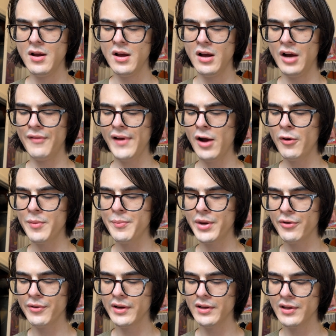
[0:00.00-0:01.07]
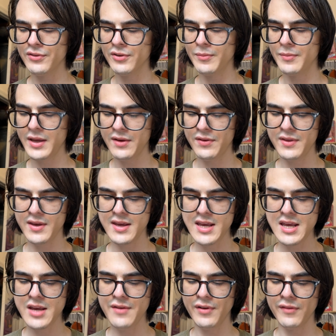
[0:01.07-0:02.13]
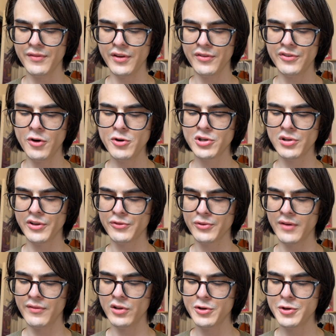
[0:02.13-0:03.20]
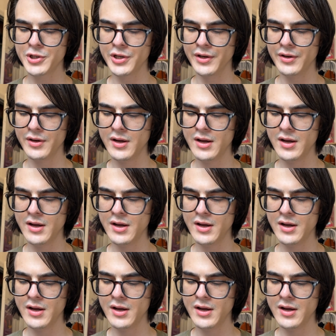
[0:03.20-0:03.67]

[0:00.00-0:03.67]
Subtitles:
of how imperialism is the eve of the socialist revolution,